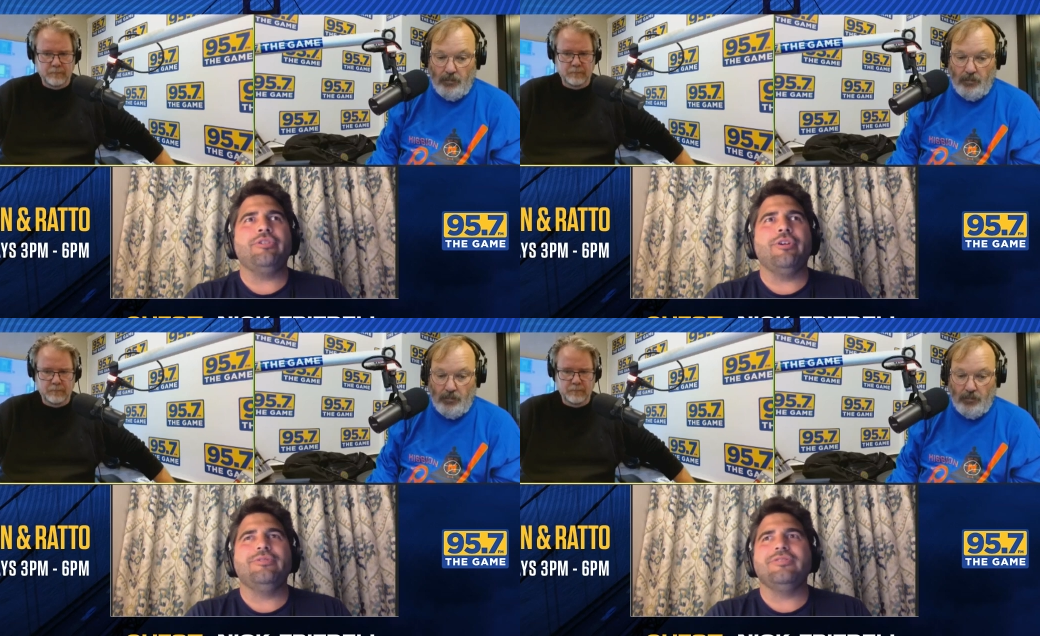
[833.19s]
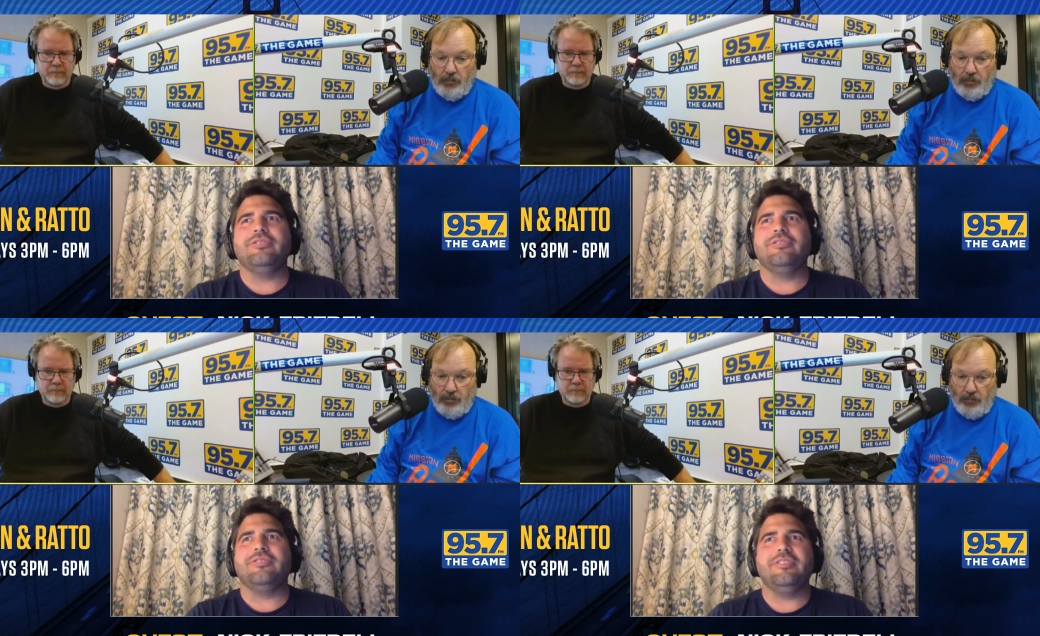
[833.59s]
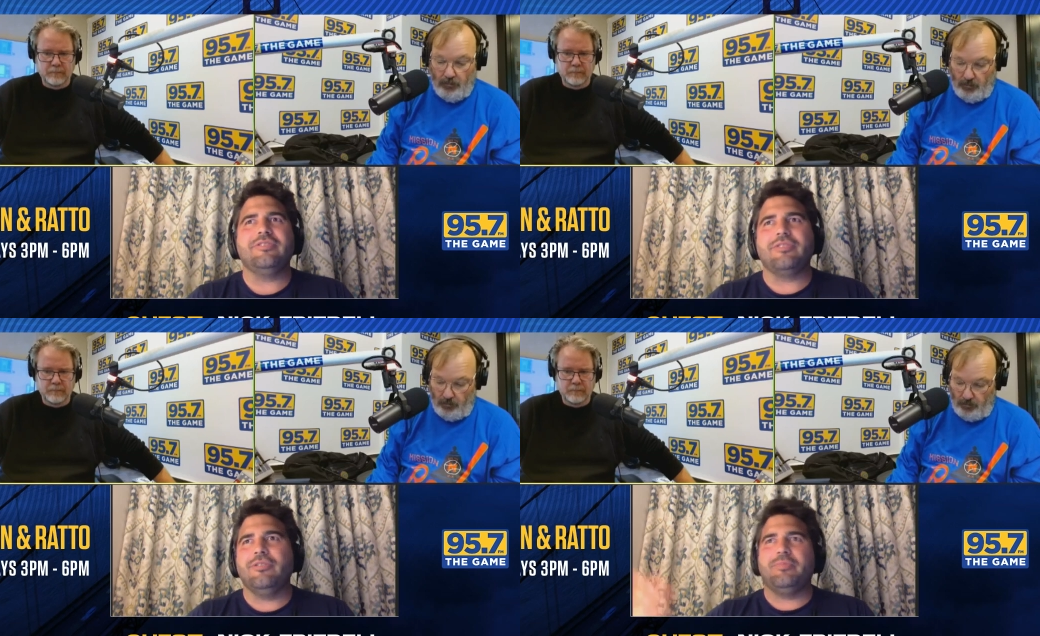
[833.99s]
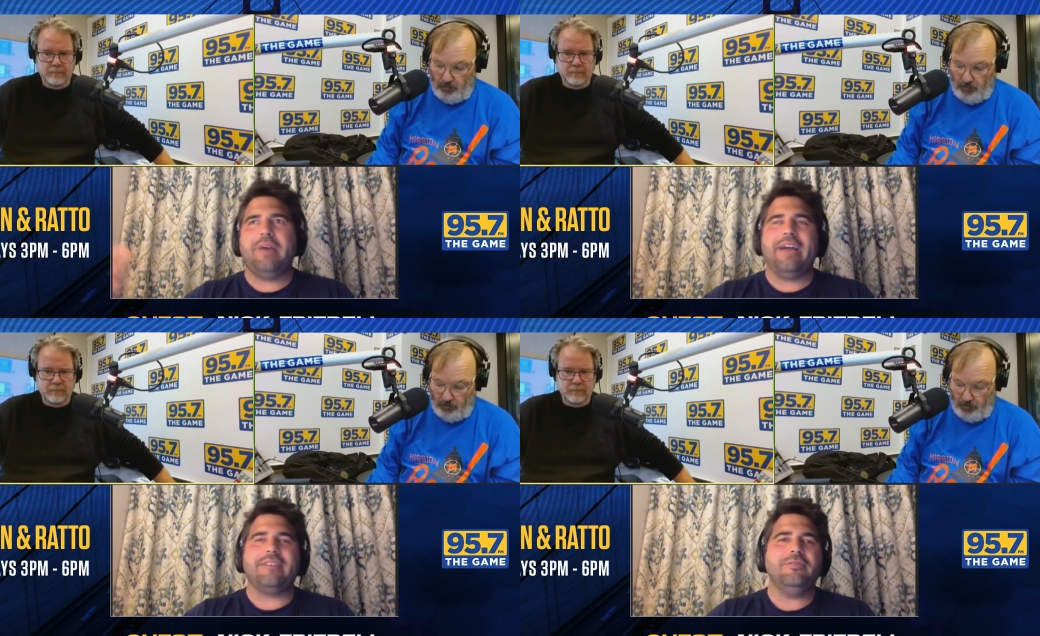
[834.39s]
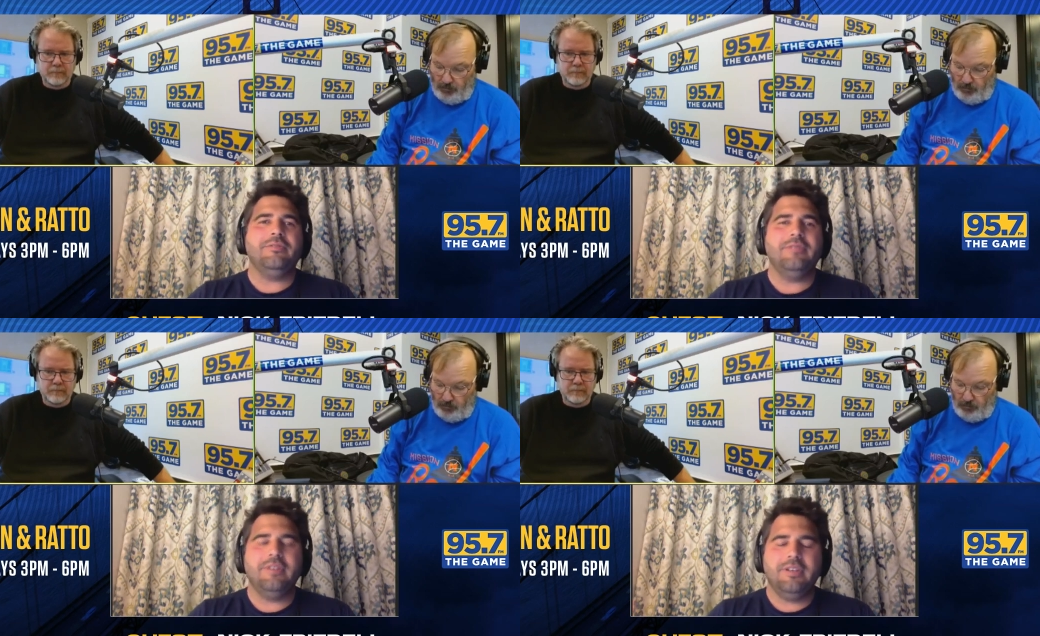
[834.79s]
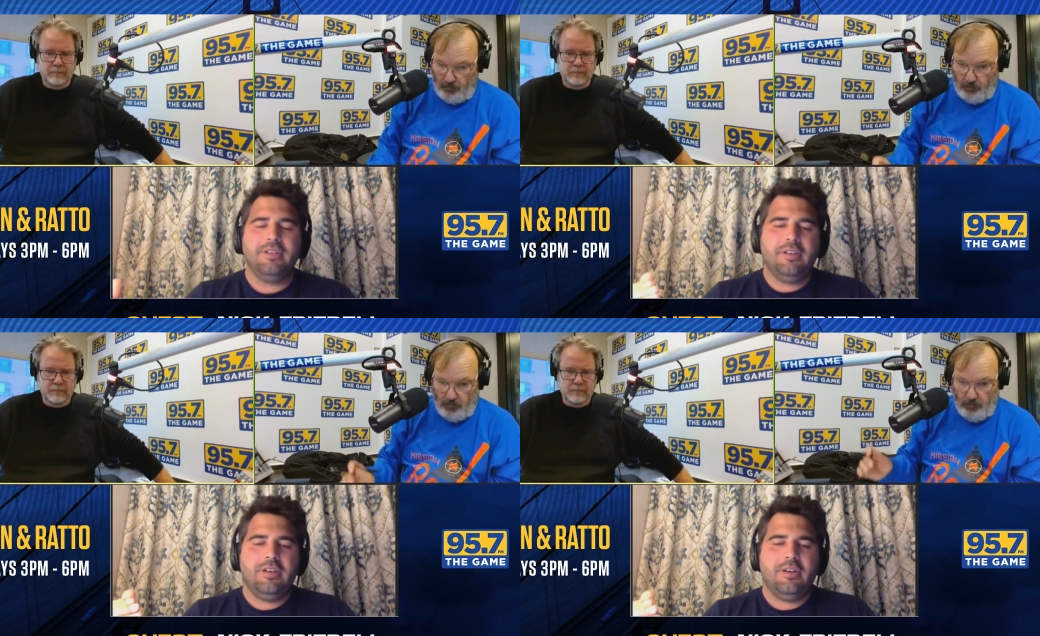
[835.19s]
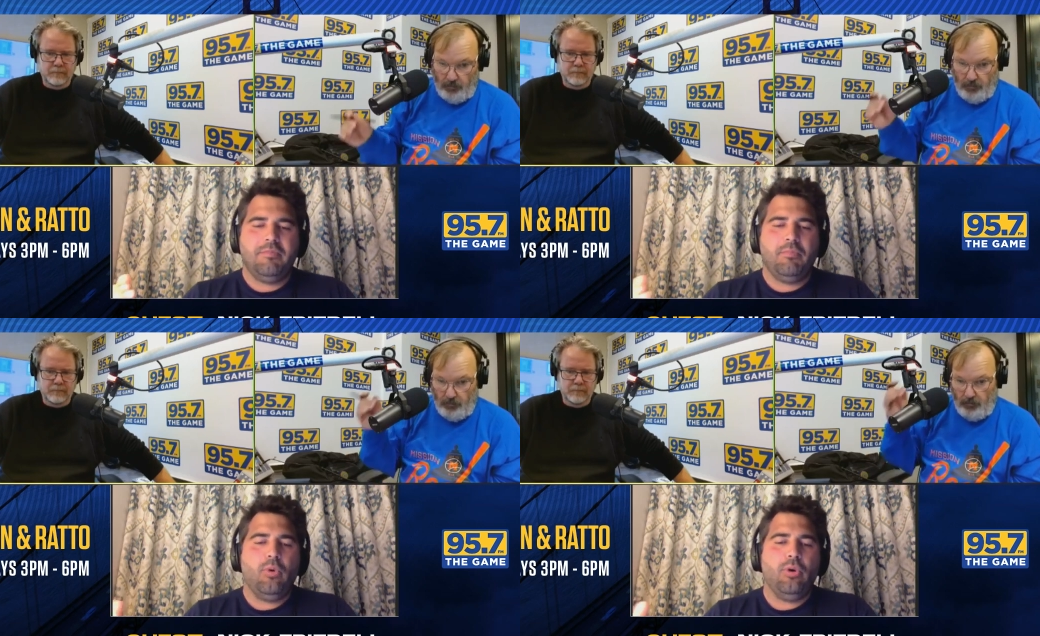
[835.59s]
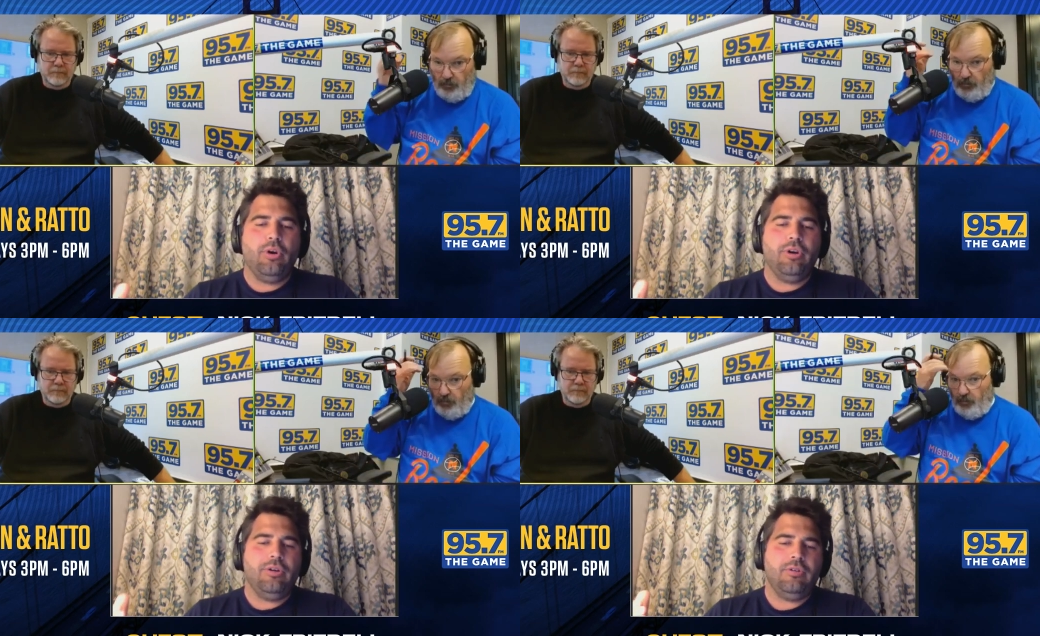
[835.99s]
Speaker 1: doses, and this goes back to uh, more